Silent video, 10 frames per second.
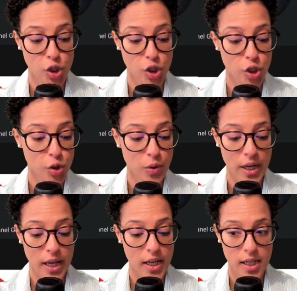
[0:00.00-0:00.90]

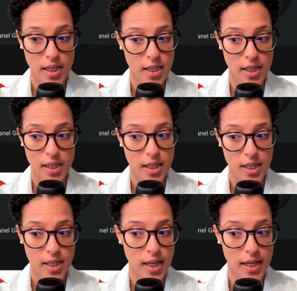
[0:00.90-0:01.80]
Q&A?
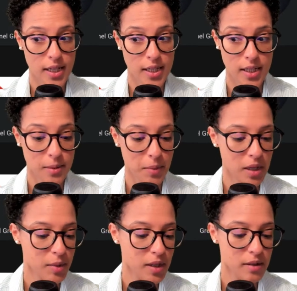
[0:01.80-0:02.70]
Like
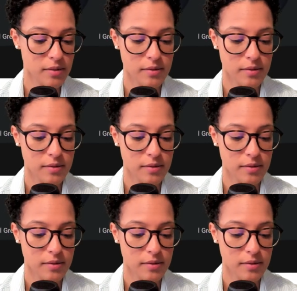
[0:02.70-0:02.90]
maybe?